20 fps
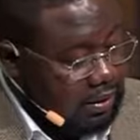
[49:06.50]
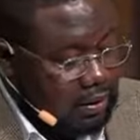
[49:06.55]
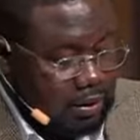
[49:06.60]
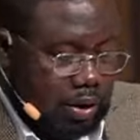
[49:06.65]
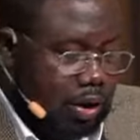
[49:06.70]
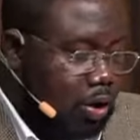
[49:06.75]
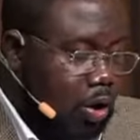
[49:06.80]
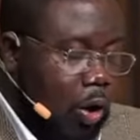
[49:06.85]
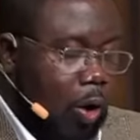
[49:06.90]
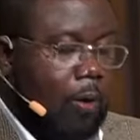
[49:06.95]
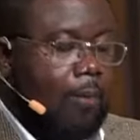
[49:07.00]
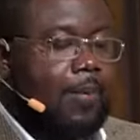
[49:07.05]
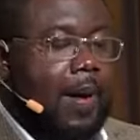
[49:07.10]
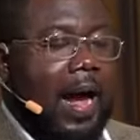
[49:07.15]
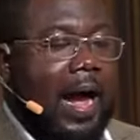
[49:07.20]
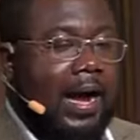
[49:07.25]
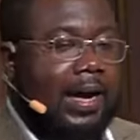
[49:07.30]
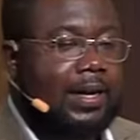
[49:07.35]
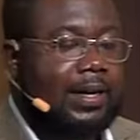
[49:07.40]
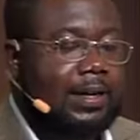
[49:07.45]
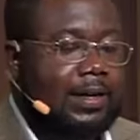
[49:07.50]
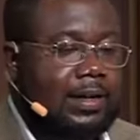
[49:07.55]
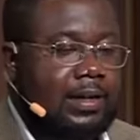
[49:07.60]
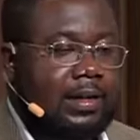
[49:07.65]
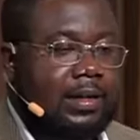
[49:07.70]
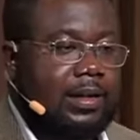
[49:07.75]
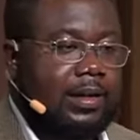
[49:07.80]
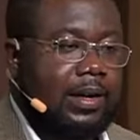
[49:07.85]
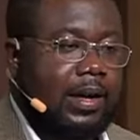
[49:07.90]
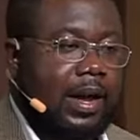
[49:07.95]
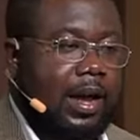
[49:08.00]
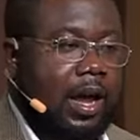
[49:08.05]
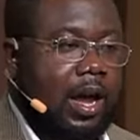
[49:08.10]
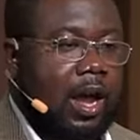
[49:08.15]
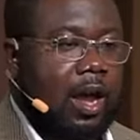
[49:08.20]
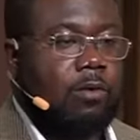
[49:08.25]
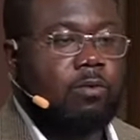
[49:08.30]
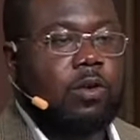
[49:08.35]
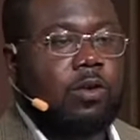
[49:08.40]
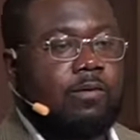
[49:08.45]
to go back
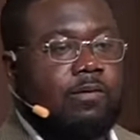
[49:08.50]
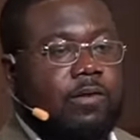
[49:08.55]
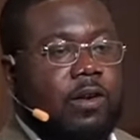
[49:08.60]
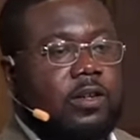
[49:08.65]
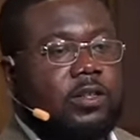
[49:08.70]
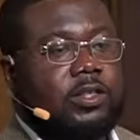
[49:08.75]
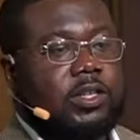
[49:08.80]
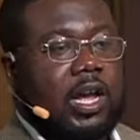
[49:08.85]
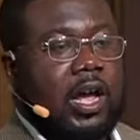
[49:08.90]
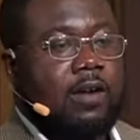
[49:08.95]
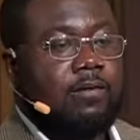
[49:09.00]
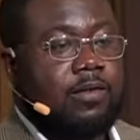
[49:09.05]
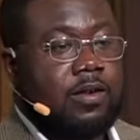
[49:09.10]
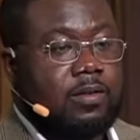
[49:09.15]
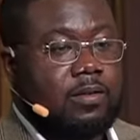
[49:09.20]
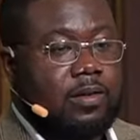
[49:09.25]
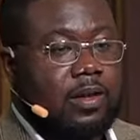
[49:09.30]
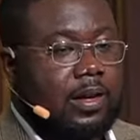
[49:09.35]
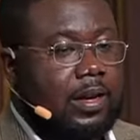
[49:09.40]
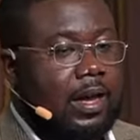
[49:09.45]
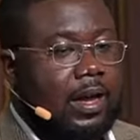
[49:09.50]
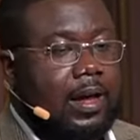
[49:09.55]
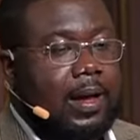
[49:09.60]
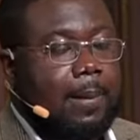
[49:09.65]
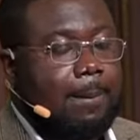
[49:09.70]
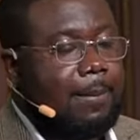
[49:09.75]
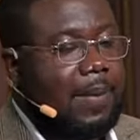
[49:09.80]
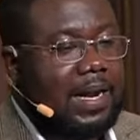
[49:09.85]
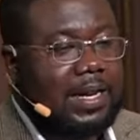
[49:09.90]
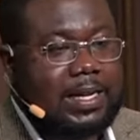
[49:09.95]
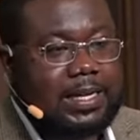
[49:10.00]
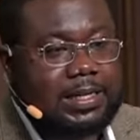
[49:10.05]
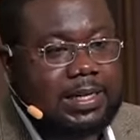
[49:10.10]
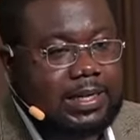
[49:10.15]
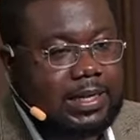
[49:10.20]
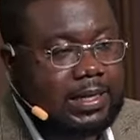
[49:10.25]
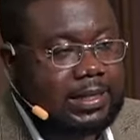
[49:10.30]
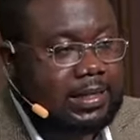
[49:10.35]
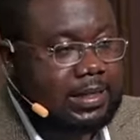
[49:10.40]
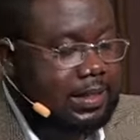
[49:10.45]
and reverse everything, but he
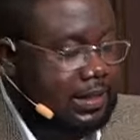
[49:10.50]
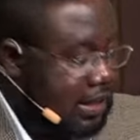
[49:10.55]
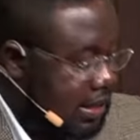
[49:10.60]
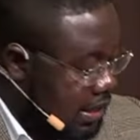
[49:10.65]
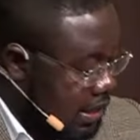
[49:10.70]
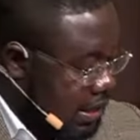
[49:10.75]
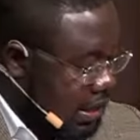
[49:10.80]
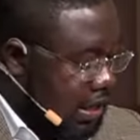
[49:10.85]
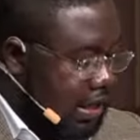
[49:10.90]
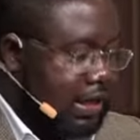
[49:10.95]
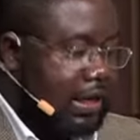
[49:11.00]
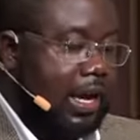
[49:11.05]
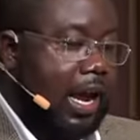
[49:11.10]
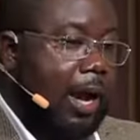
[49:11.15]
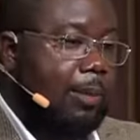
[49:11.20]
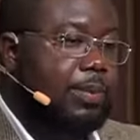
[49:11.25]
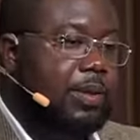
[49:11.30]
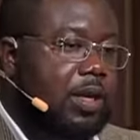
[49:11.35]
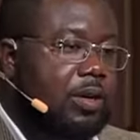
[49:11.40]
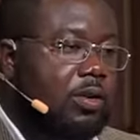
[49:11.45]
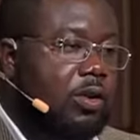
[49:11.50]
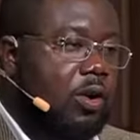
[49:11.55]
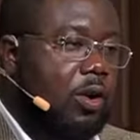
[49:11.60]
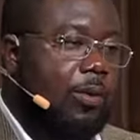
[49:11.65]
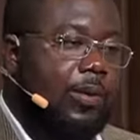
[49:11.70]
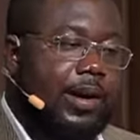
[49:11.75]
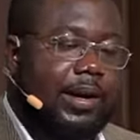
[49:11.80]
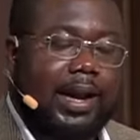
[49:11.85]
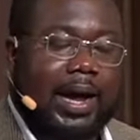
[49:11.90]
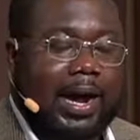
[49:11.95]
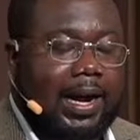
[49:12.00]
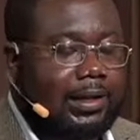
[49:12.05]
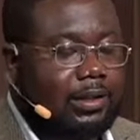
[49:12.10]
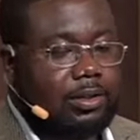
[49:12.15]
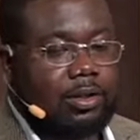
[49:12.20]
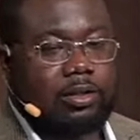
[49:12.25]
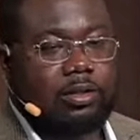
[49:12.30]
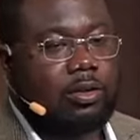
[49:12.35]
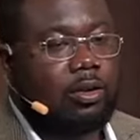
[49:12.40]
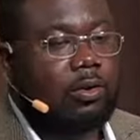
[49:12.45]
didn't. He kept on going. I
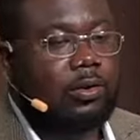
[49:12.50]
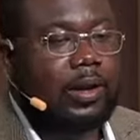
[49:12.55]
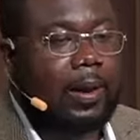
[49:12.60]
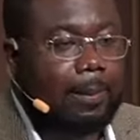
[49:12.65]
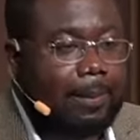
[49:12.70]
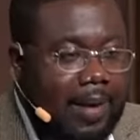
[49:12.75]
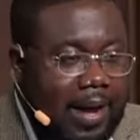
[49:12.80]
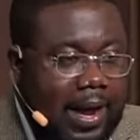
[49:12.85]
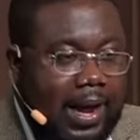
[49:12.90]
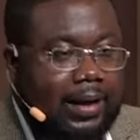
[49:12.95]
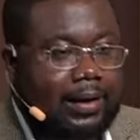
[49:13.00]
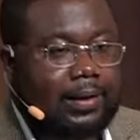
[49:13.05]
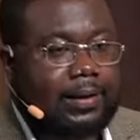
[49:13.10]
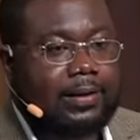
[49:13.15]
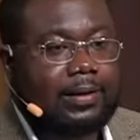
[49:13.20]
don't know the man.